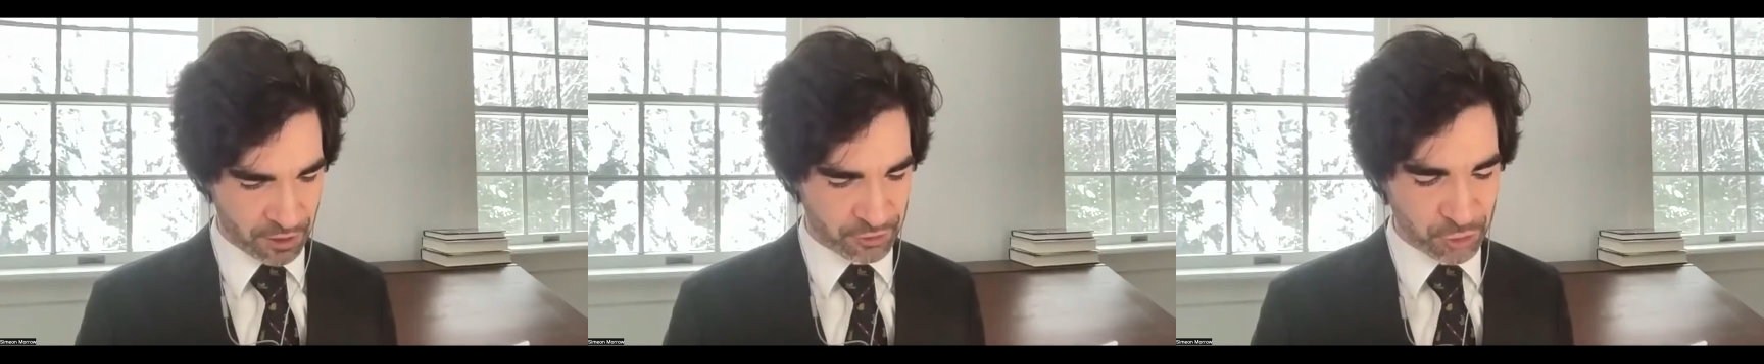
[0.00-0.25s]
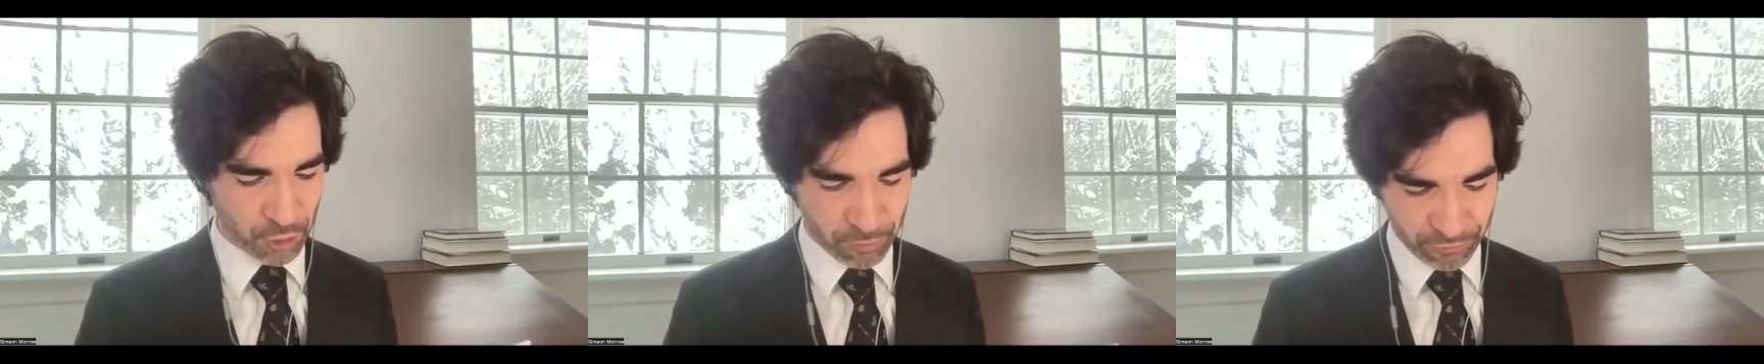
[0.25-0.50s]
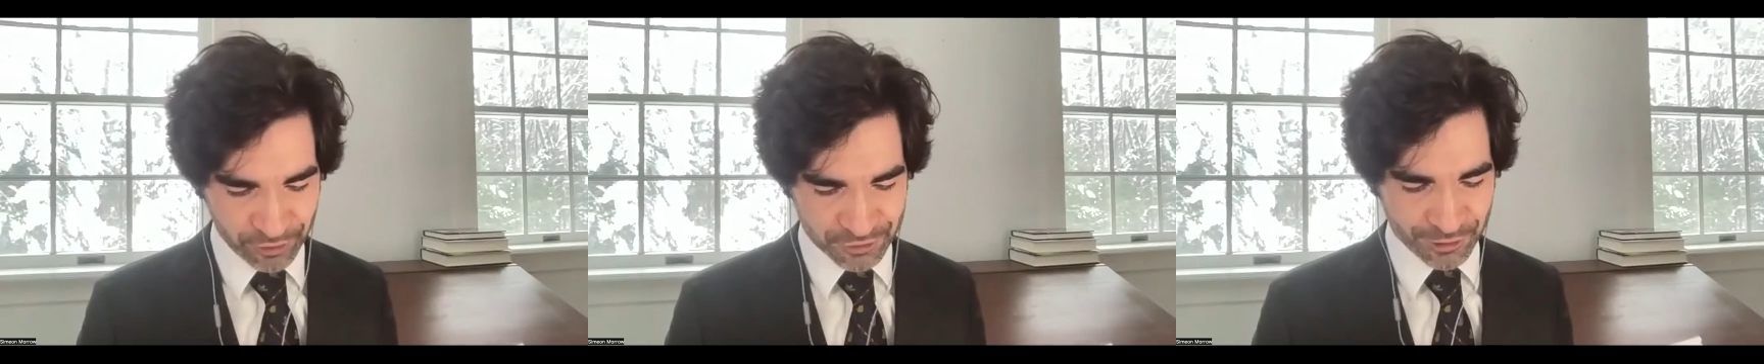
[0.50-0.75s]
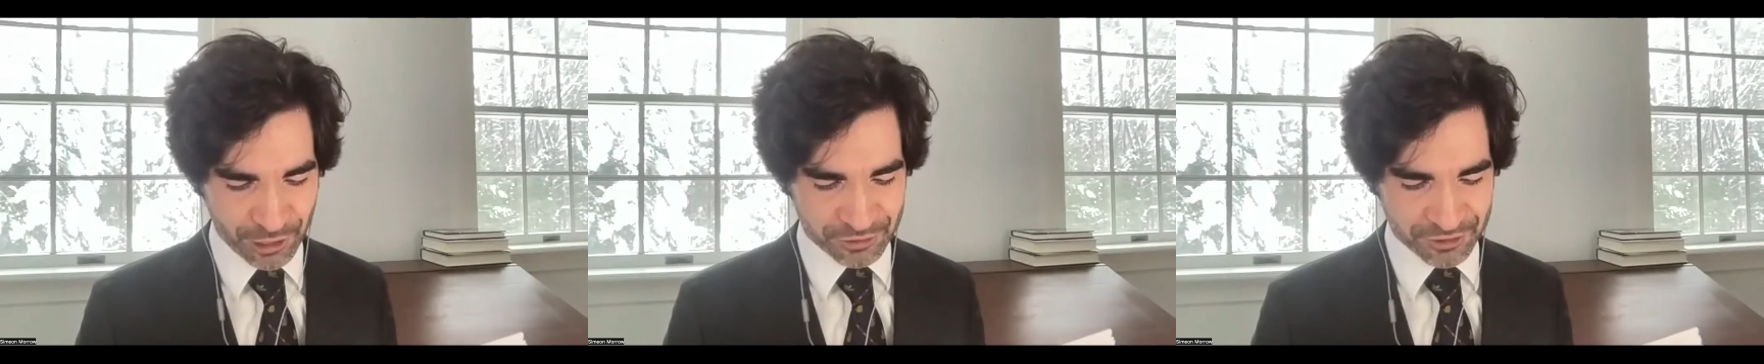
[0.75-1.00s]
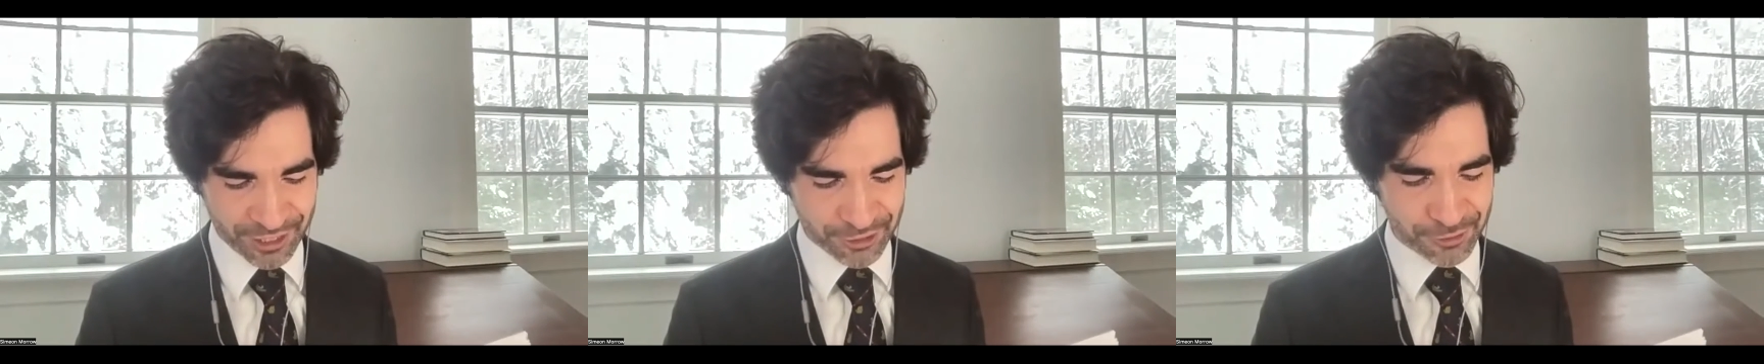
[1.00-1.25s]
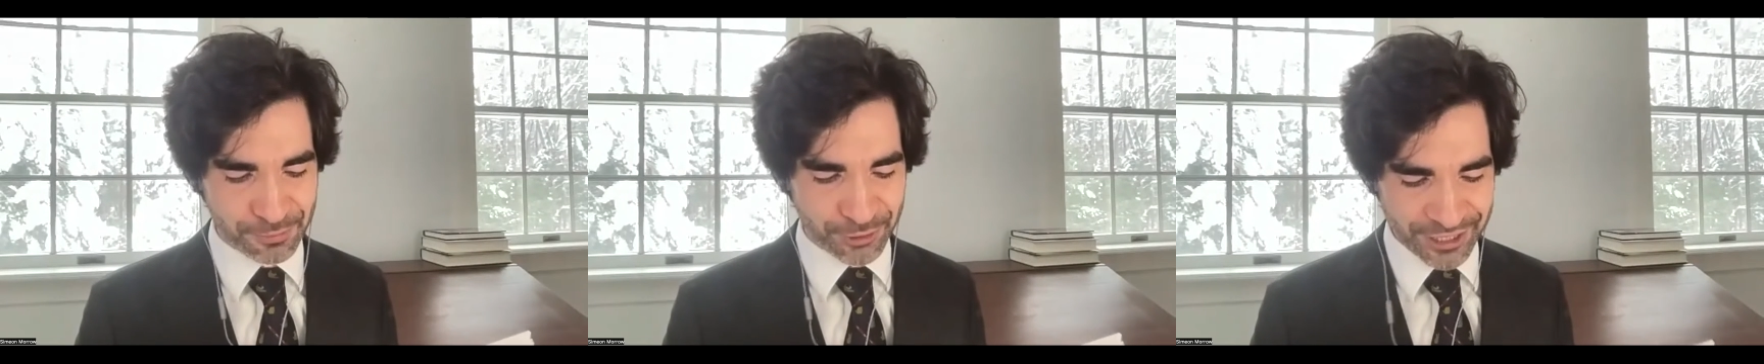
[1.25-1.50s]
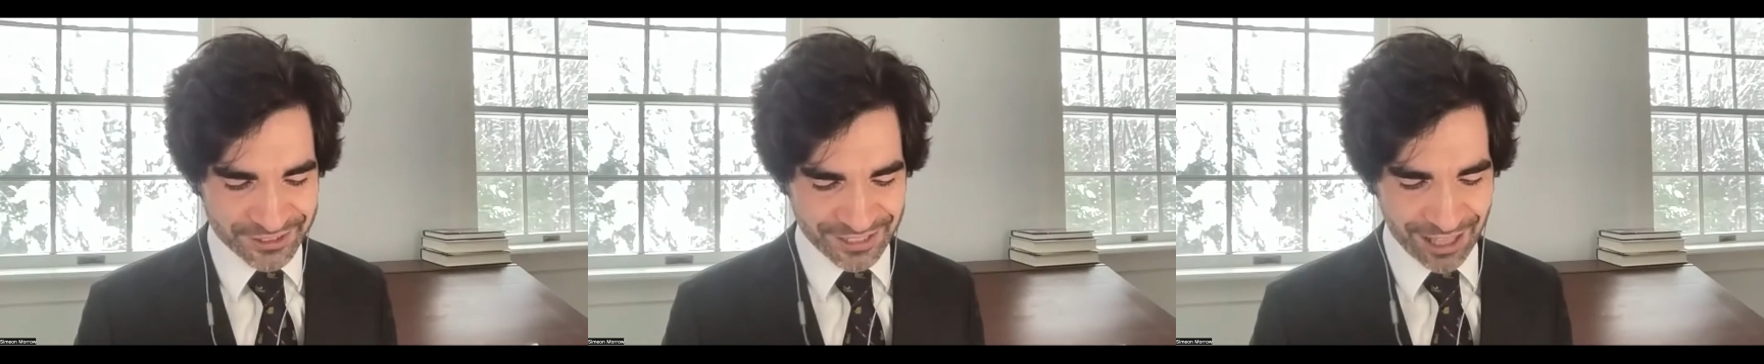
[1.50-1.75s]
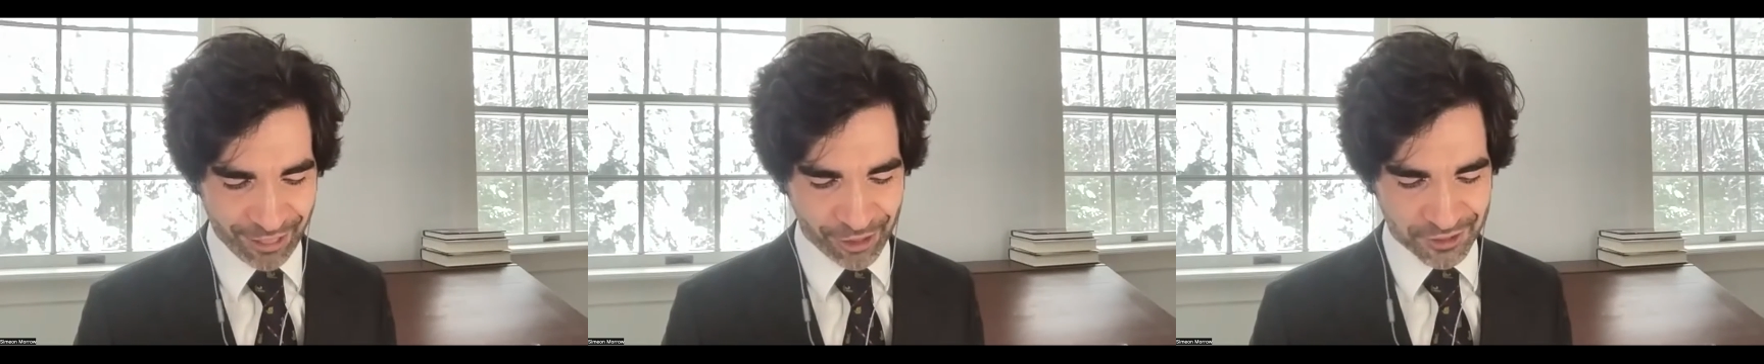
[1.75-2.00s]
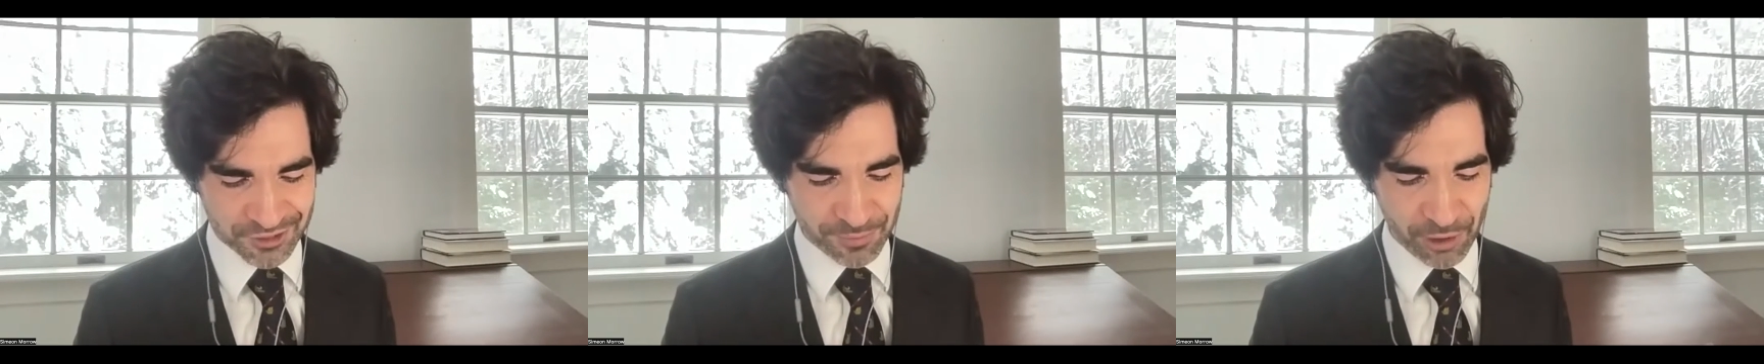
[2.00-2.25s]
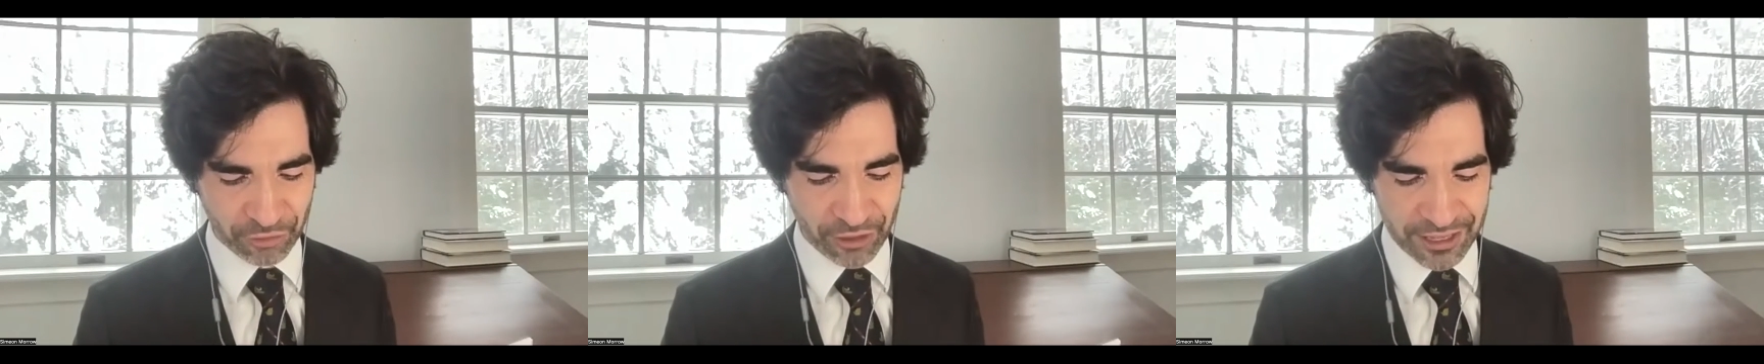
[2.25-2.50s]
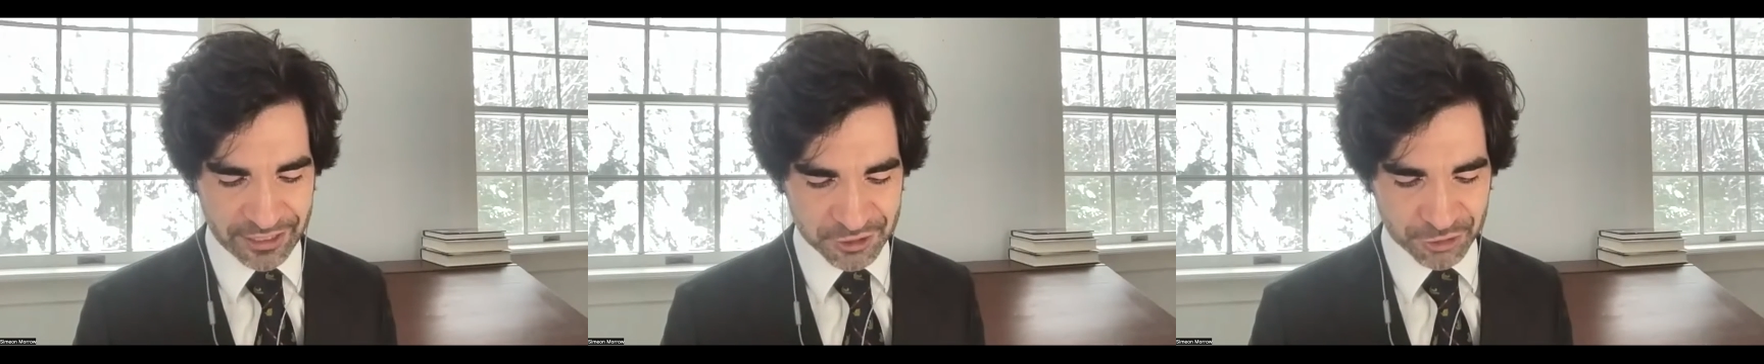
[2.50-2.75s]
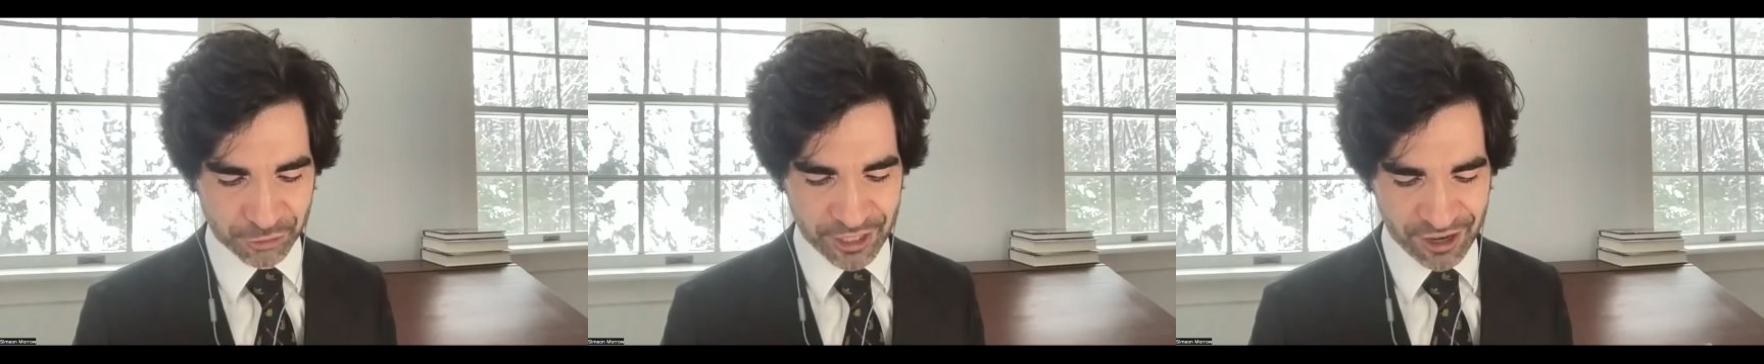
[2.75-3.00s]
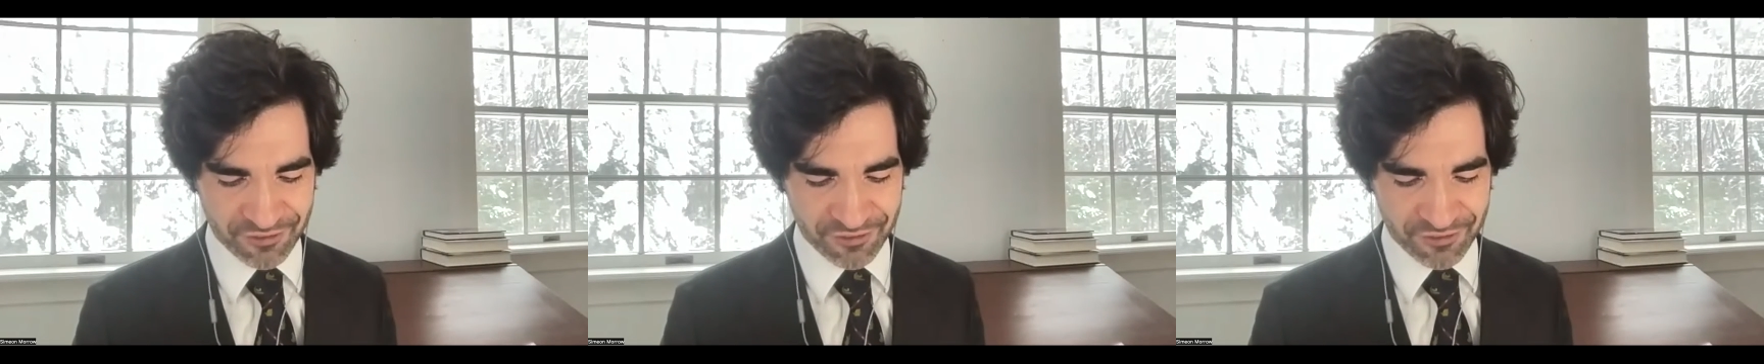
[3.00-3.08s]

So Professor Auslander, please tell us about the history